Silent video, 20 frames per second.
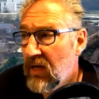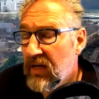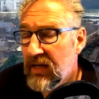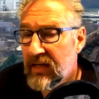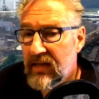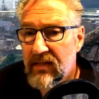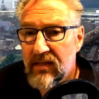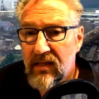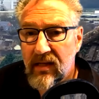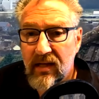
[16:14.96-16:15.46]

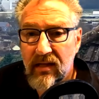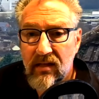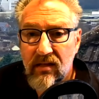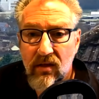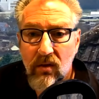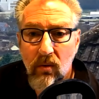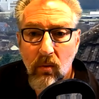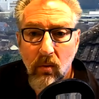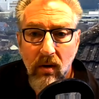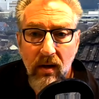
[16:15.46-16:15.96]
intellect
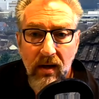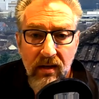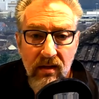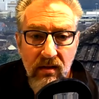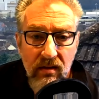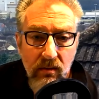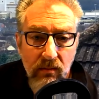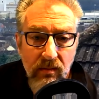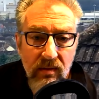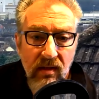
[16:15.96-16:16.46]
acquired
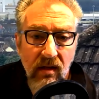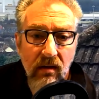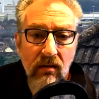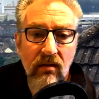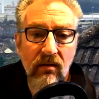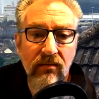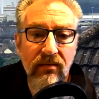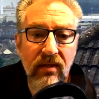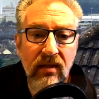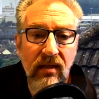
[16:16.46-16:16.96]
as a result
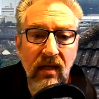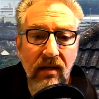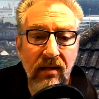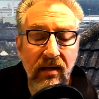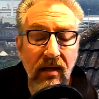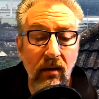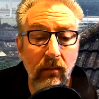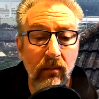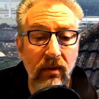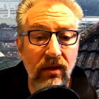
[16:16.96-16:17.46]
of
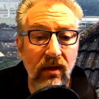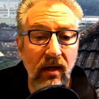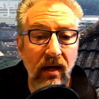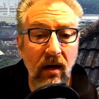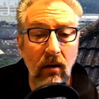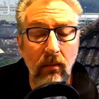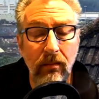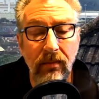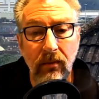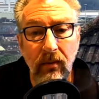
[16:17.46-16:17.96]
studying, which I
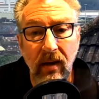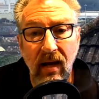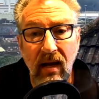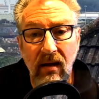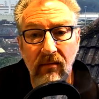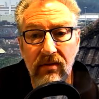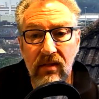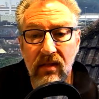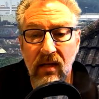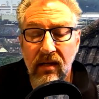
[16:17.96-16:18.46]
hope you
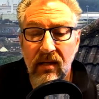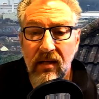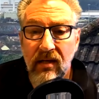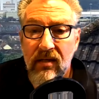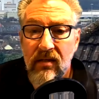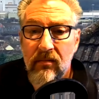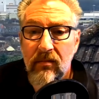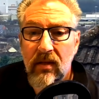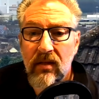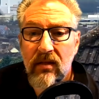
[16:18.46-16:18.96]
have studied
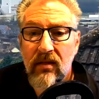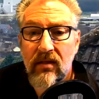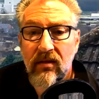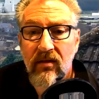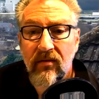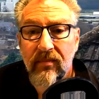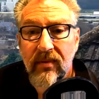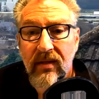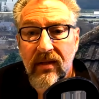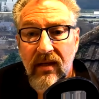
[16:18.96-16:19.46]
as much as
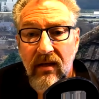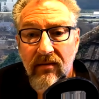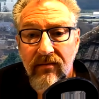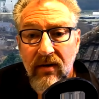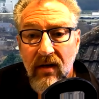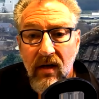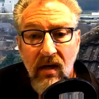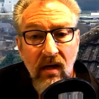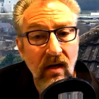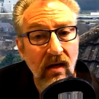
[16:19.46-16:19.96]
you've been
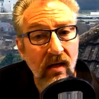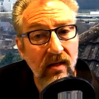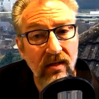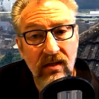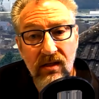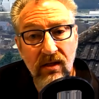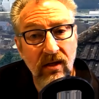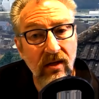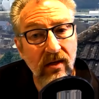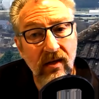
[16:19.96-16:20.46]
given, and
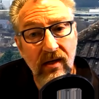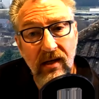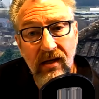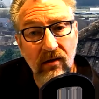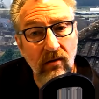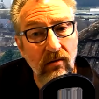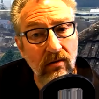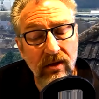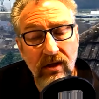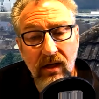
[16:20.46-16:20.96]
certainly
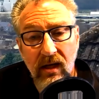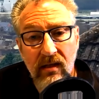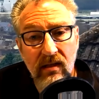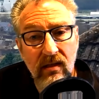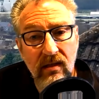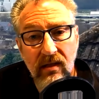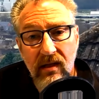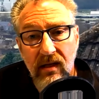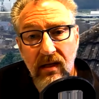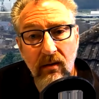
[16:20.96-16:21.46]
not
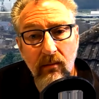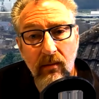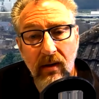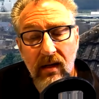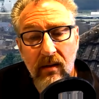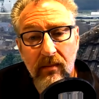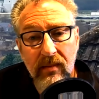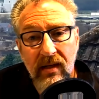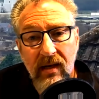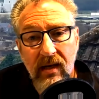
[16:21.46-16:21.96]
just the
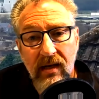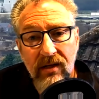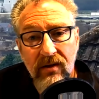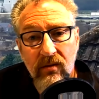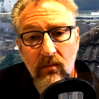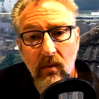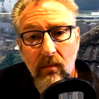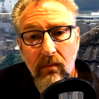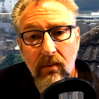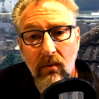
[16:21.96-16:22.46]
recommendation
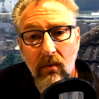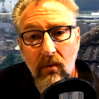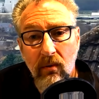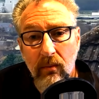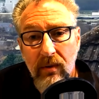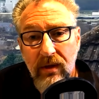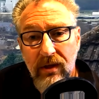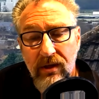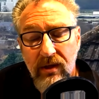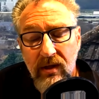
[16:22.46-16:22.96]
report,
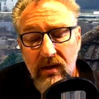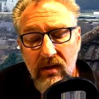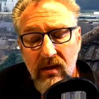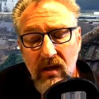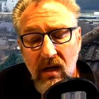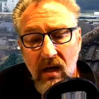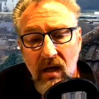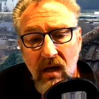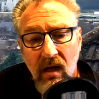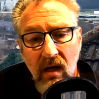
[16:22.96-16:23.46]
which is
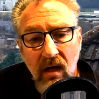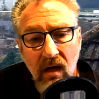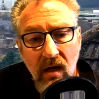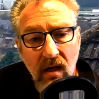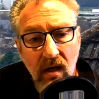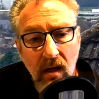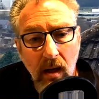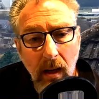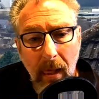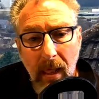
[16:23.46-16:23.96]

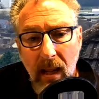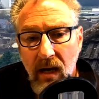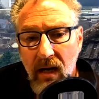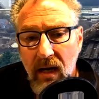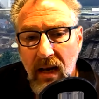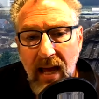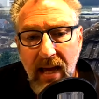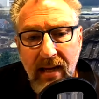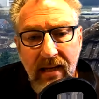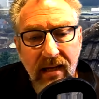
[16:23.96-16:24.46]

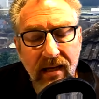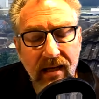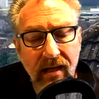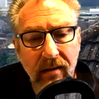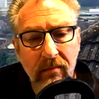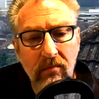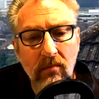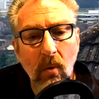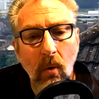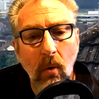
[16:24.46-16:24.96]
lacking
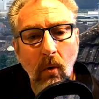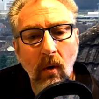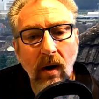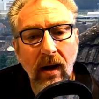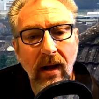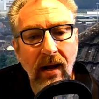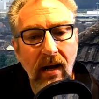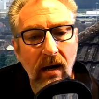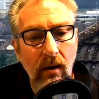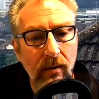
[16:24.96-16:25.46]
in more
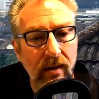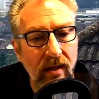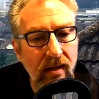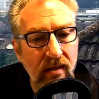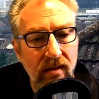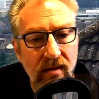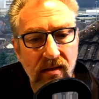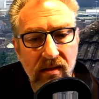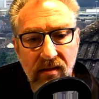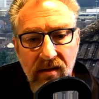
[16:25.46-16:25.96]

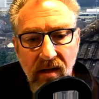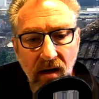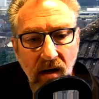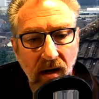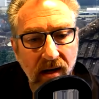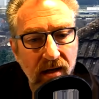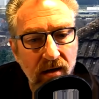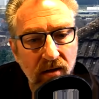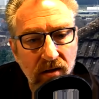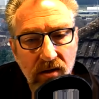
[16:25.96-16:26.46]
areas than I
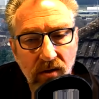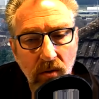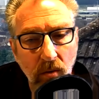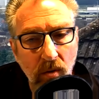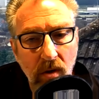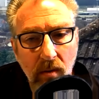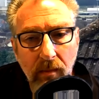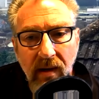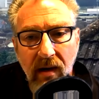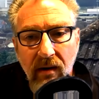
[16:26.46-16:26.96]
could
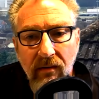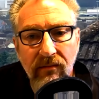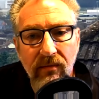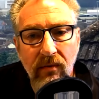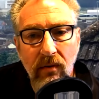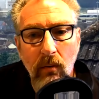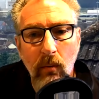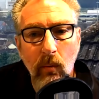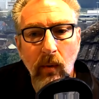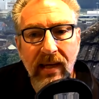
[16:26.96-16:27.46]
talk about for
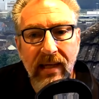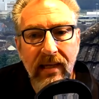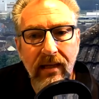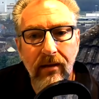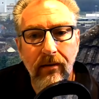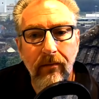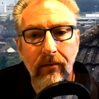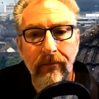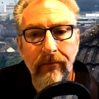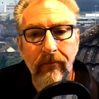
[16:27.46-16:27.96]
a week,
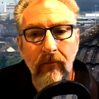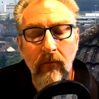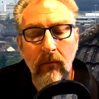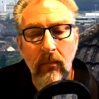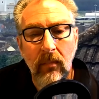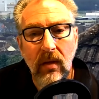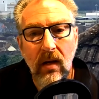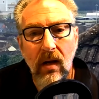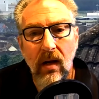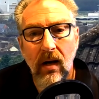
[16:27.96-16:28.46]

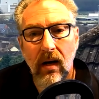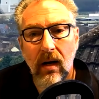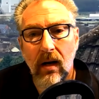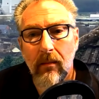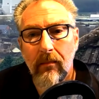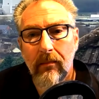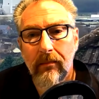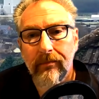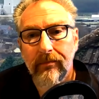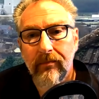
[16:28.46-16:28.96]

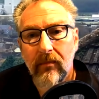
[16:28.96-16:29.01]
an